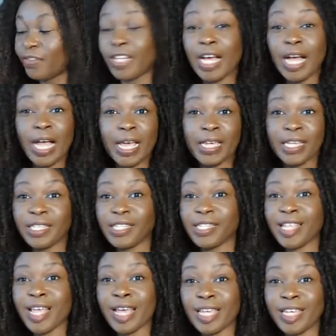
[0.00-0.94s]

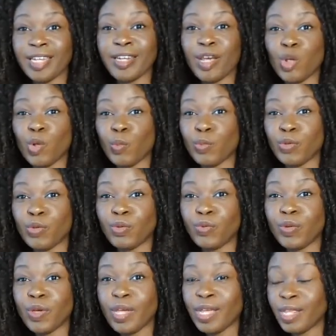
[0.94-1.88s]
guides that can help
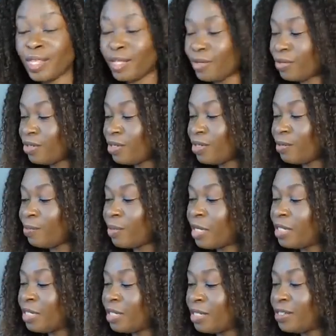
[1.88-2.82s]
you. There's an
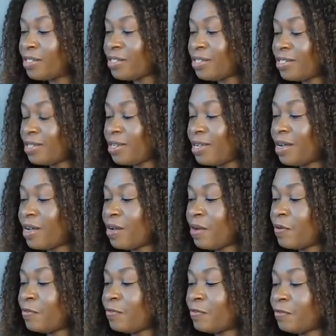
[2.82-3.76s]
abundance
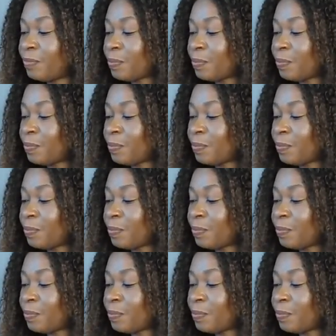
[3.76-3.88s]
of